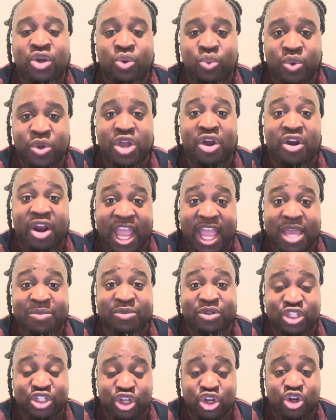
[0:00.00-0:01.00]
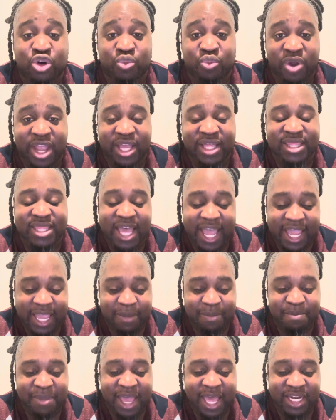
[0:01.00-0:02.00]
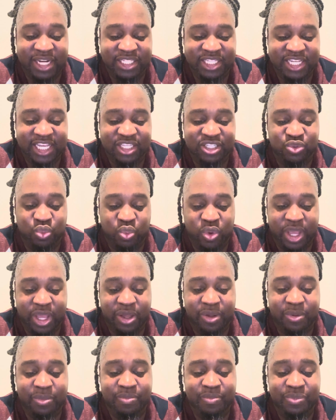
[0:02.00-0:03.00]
we are able to correct that imbalance as well.